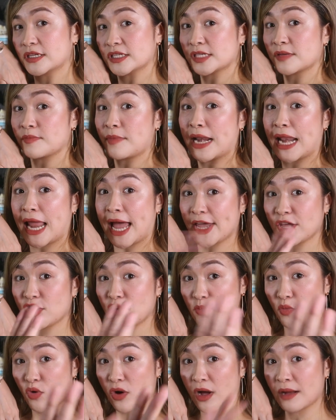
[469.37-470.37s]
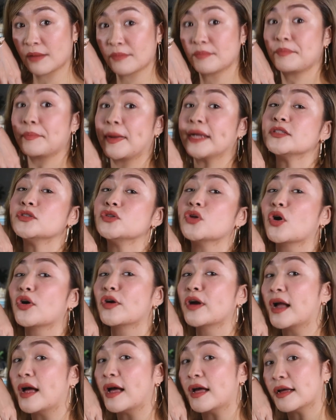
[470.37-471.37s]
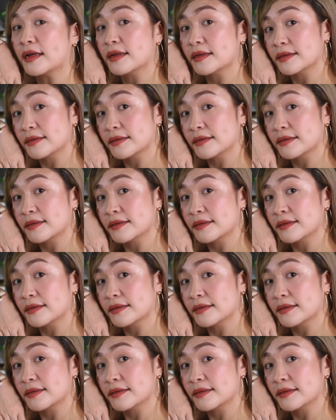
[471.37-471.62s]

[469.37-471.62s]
Sa malayo, mukhang Pandora.